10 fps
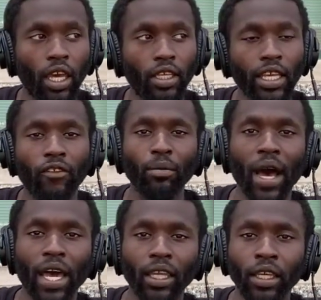
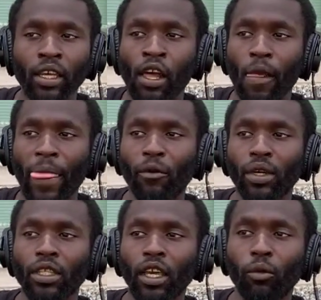everybody
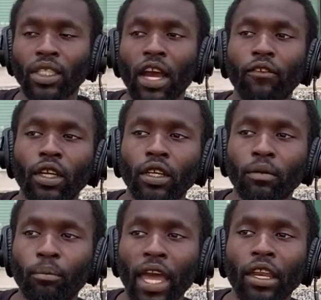in whichever
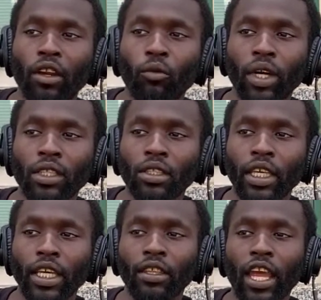manner in which
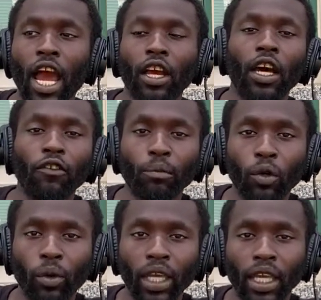they are
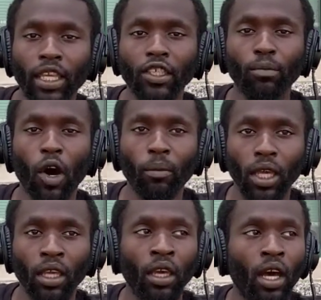comfortable with in this
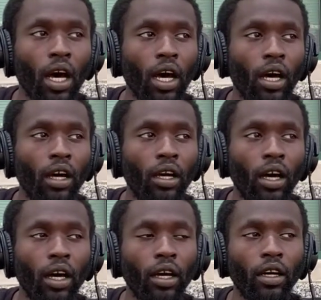moment,
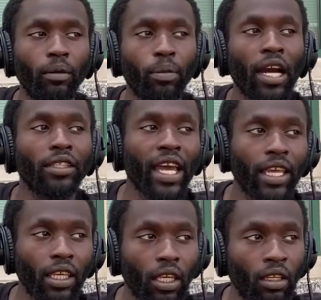
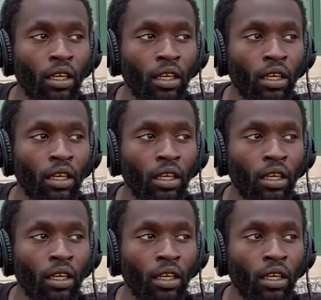partaking